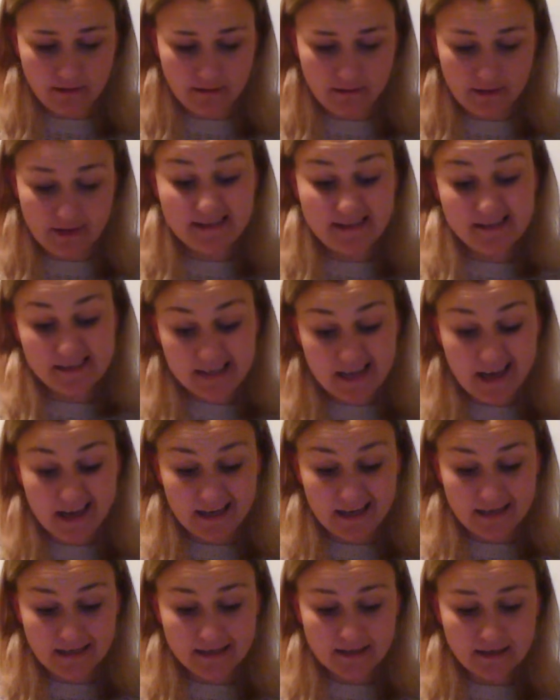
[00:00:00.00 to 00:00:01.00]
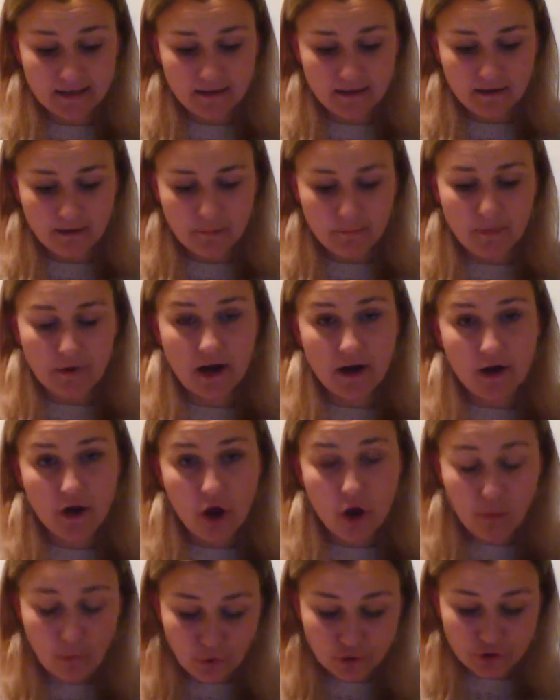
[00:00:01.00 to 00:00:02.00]
inside. But I
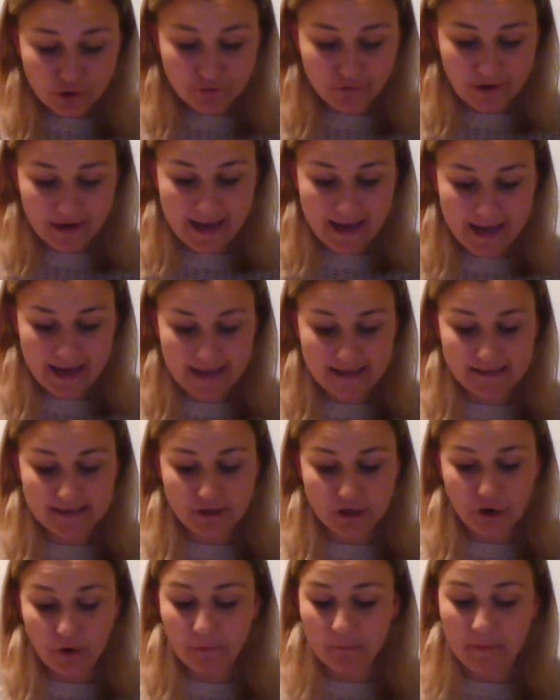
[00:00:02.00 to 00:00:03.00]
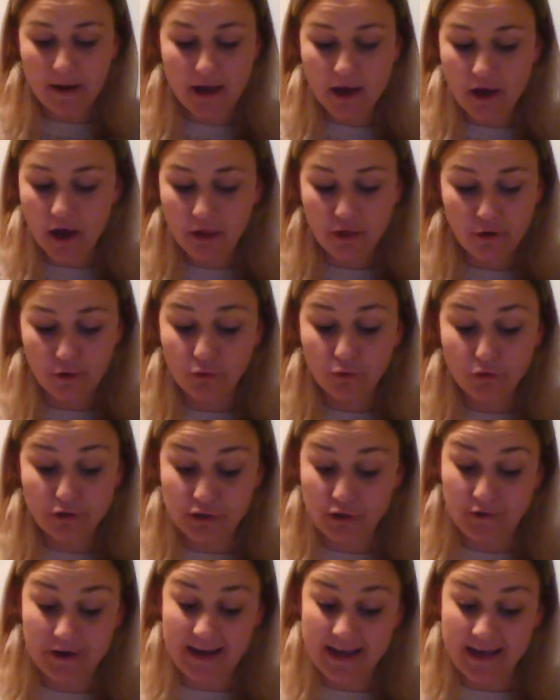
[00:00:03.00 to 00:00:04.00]
know ordinary kids don't make other
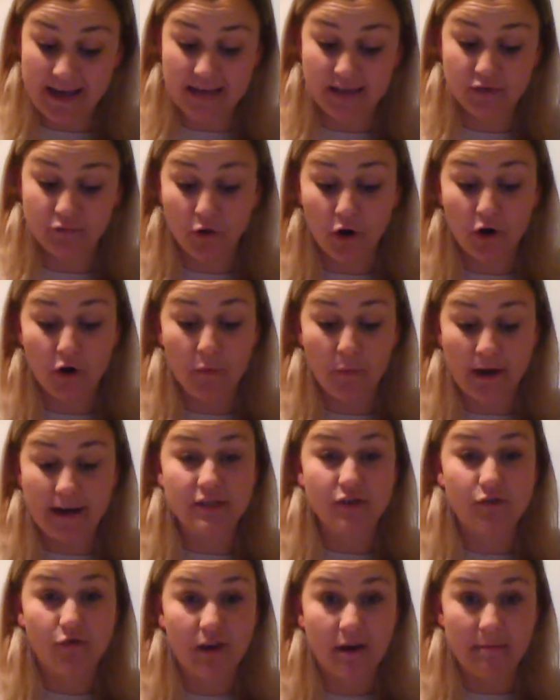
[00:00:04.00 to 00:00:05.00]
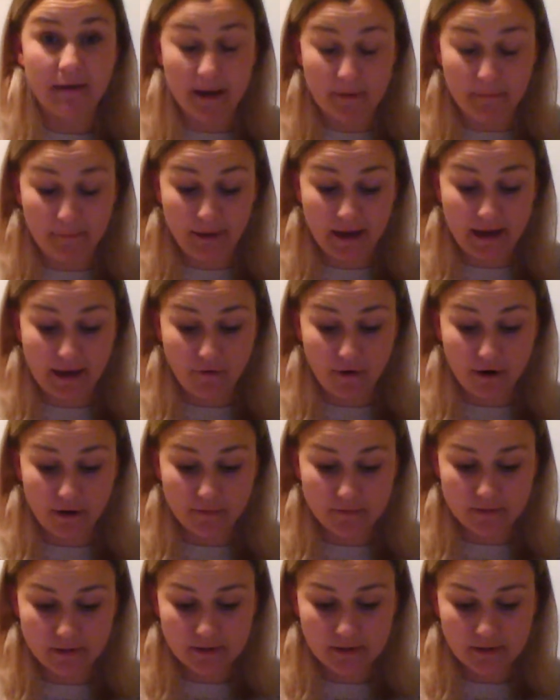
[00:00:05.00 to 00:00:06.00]
ordinary kids run away screaming in
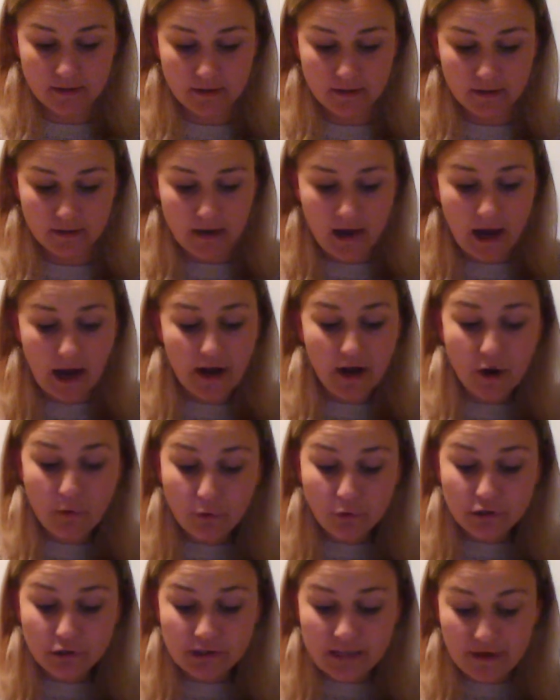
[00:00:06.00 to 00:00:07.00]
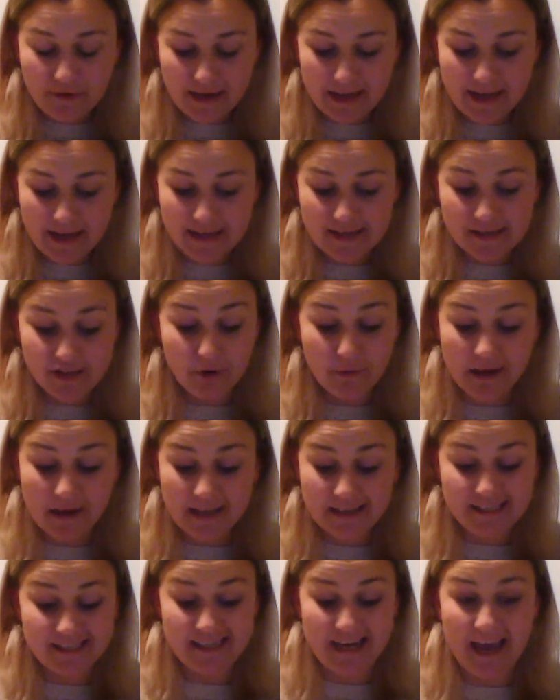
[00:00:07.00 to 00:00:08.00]
playgrounds. I know ordinary kids don't
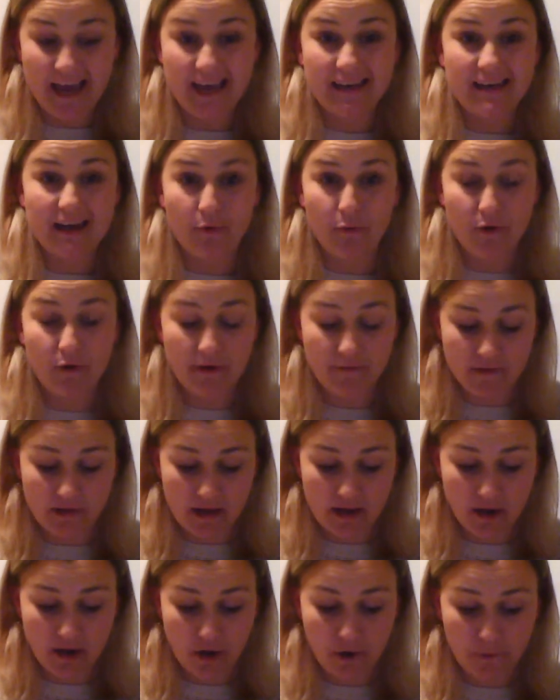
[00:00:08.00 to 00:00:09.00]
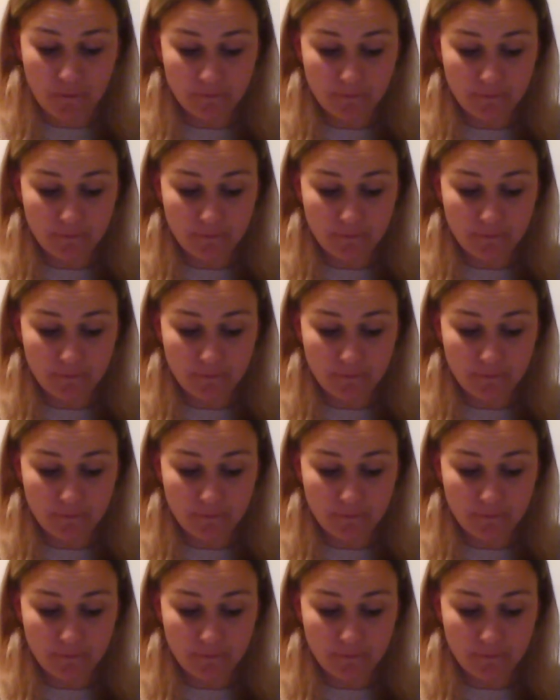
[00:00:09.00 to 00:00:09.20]
get stared at wherever they go.